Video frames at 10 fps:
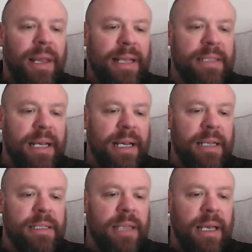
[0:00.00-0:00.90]
This
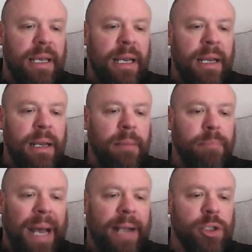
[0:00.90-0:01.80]
is uh,
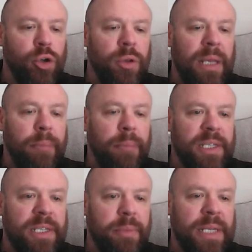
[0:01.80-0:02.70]
back to the
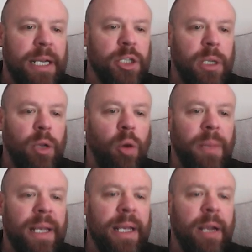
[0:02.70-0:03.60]
precipitation
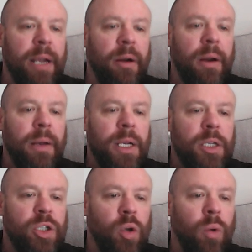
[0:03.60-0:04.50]
anomaly here,
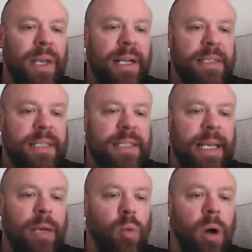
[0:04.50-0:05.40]
so you can
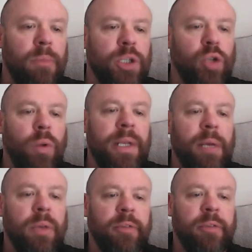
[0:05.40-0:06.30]
see what I'm showing
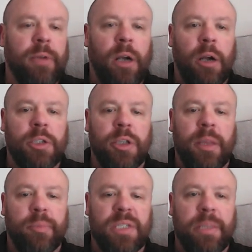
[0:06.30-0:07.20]
you with regards to
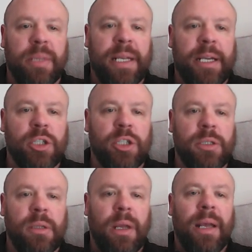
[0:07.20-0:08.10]
the precipitation
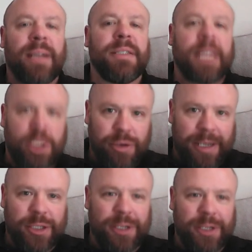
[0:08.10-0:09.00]

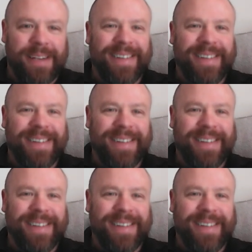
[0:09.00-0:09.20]
situation.